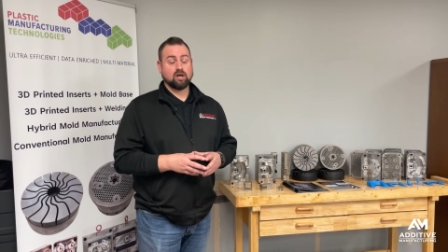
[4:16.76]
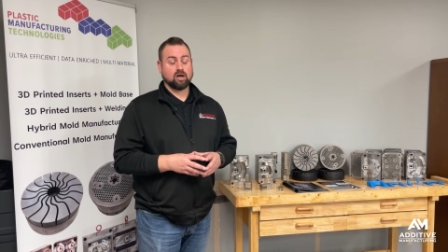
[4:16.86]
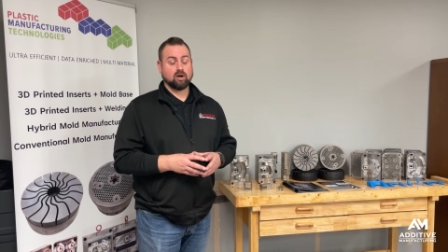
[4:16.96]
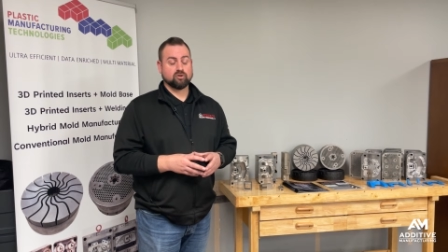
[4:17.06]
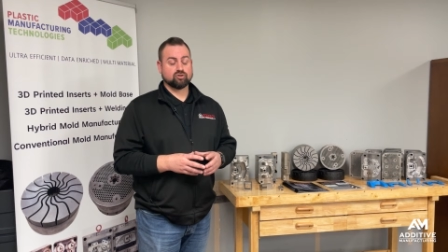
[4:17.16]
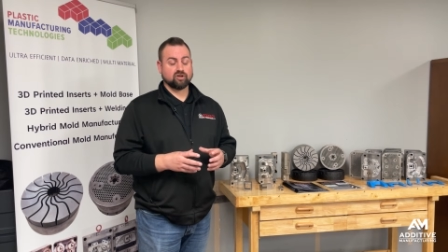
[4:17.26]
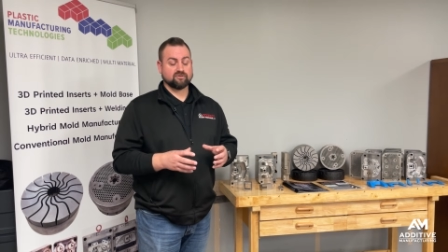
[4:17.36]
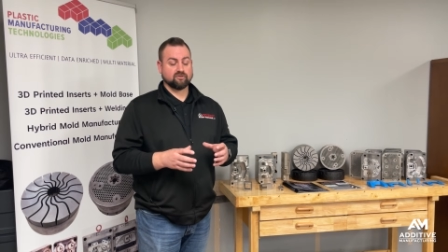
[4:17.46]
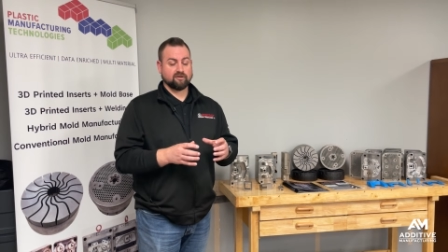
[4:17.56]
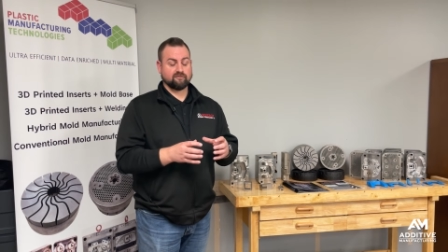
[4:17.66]
Uh, we
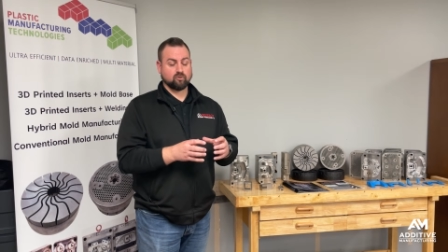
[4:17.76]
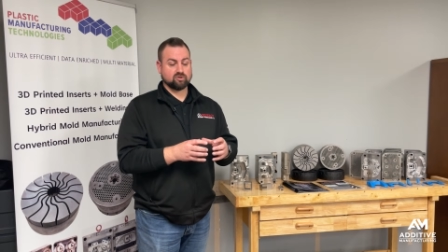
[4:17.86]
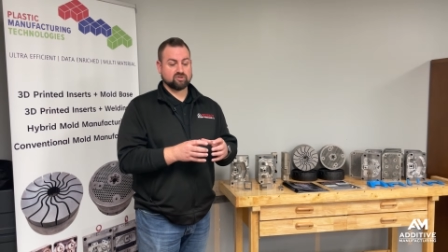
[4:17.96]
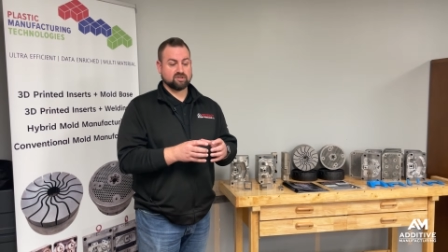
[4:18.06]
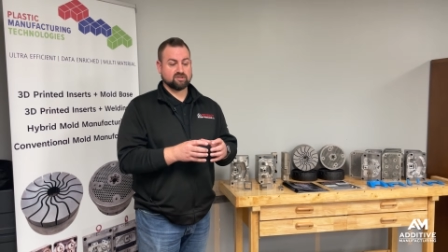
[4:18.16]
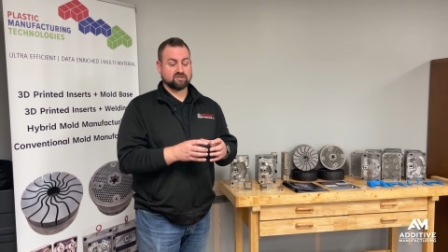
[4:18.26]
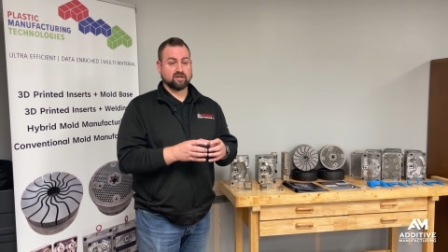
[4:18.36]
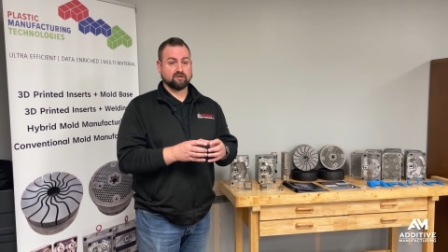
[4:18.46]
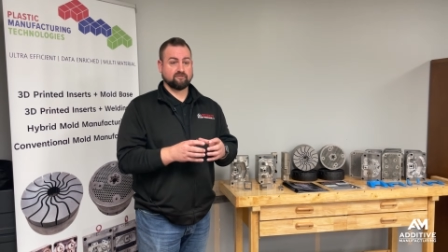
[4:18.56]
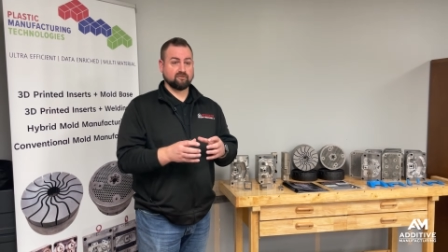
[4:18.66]
transfer that force
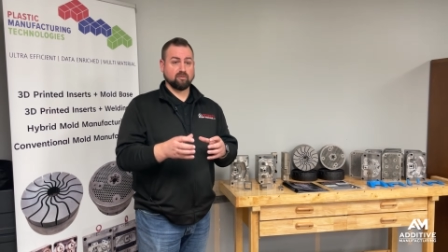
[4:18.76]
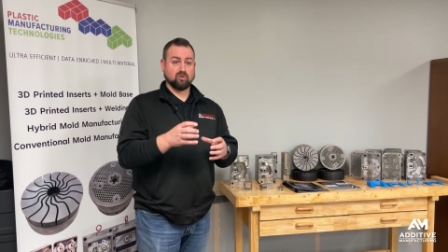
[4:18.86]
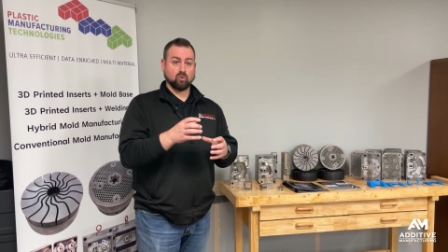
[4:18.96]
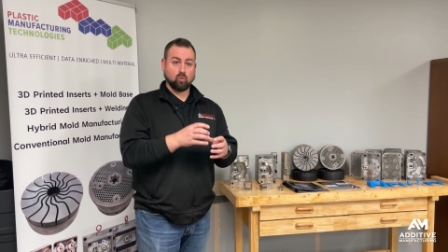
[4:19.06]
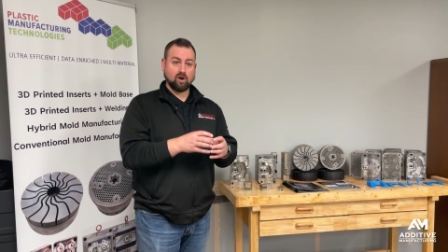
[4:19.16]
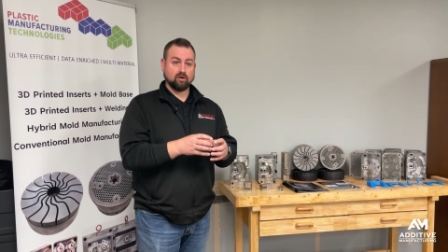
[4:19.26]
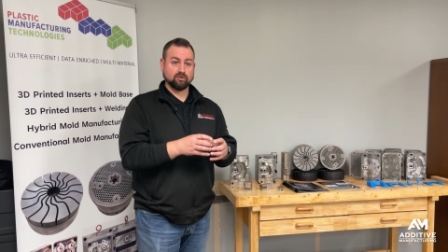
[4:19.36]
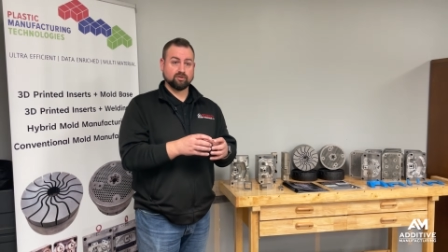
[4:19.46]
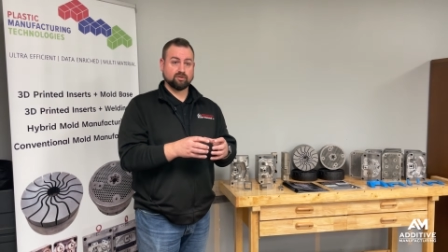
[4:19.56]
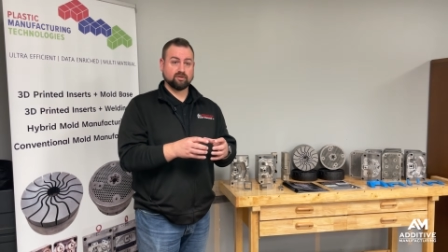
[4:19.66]
instead from the
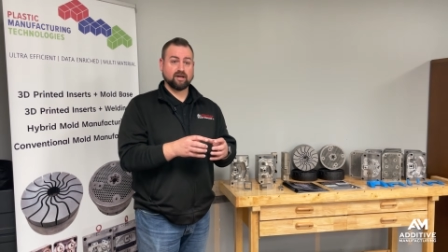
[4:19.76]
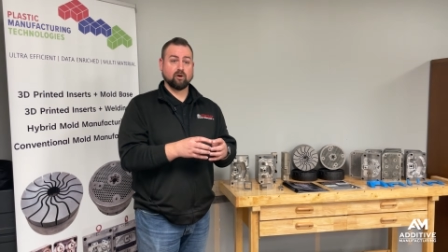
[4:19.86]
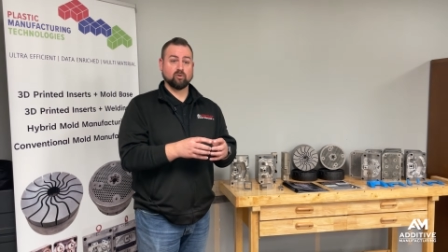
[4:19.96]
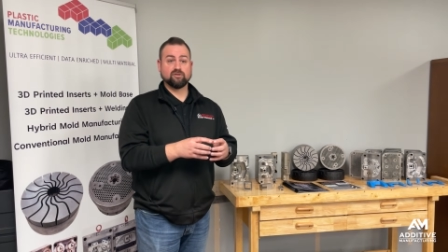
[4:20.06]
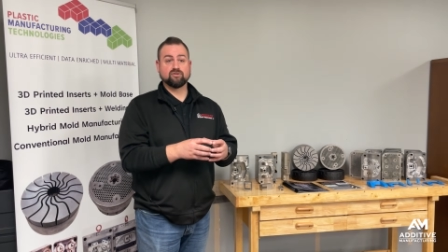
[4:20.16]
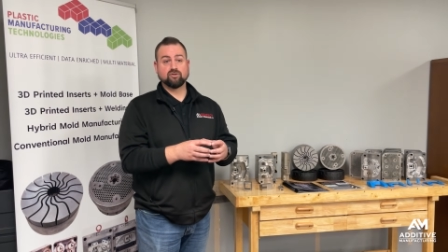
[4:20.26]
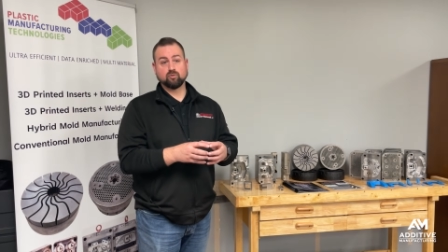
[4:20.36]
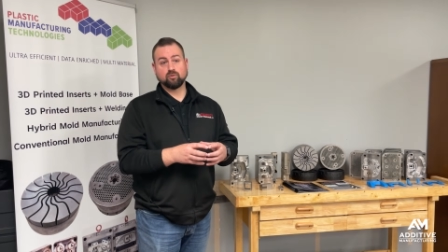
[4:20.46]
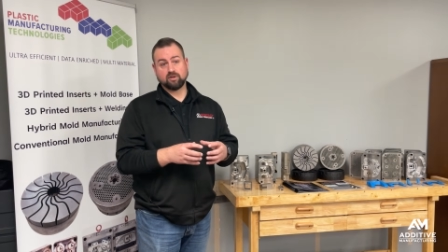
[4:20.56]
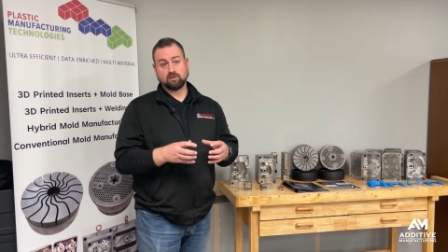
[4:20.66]
weld now
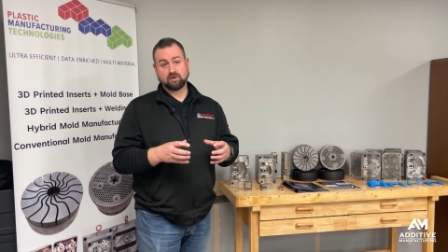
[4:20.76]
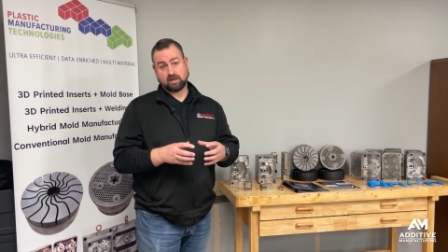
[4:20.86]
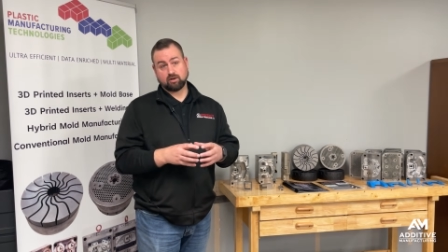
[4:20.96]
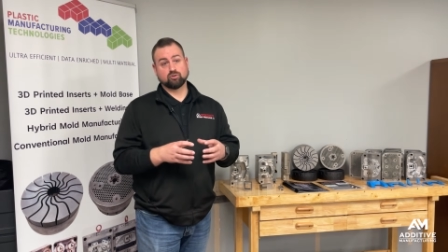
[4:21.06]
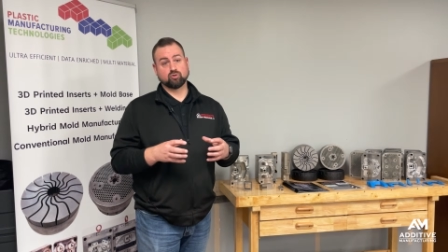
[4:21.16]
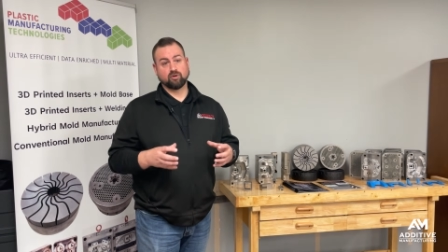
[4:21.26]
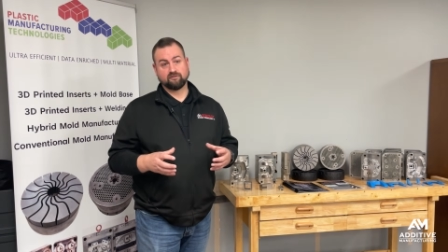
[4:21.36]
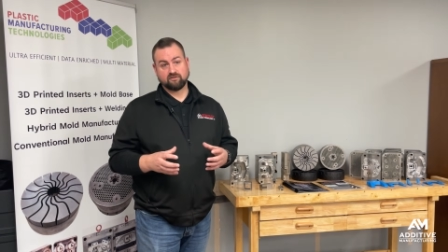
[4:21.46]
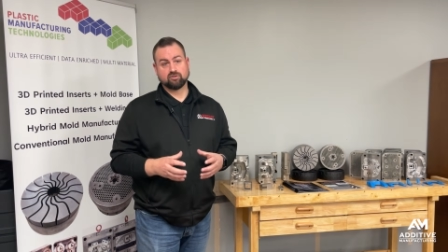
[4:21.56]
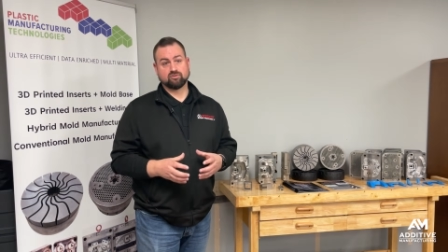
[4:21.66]
into the mechanical
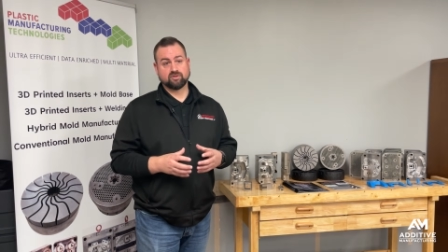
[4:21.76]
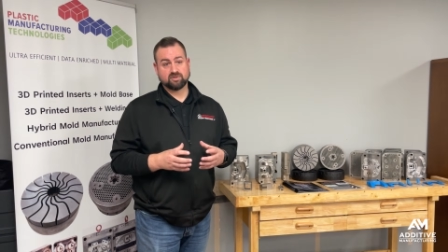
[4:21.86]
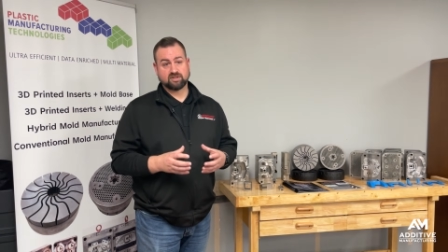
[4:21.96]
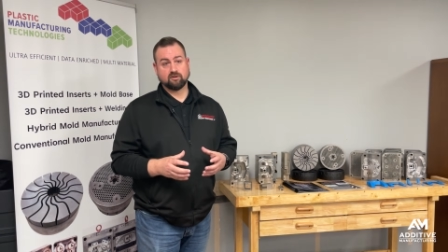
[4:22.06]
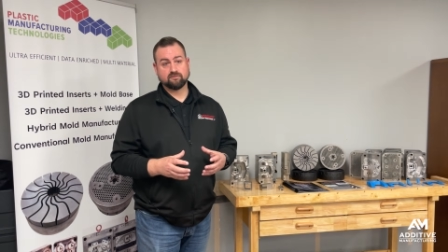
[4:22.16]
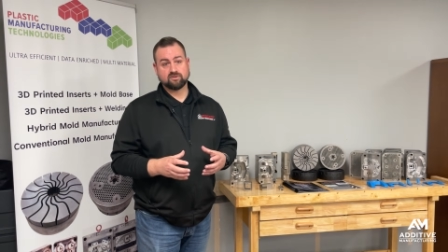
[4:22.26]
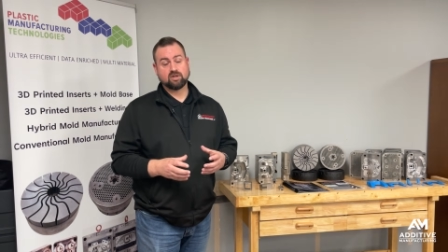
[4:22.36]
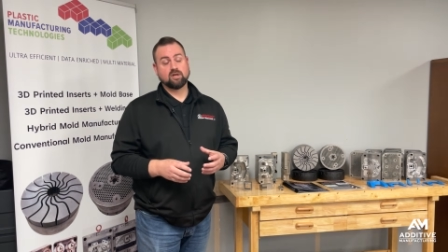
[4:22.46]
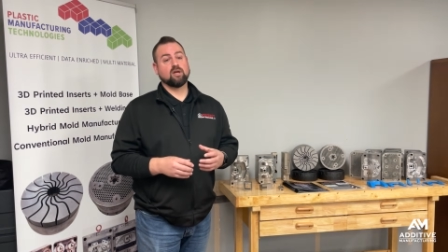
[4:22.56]
joining features themselves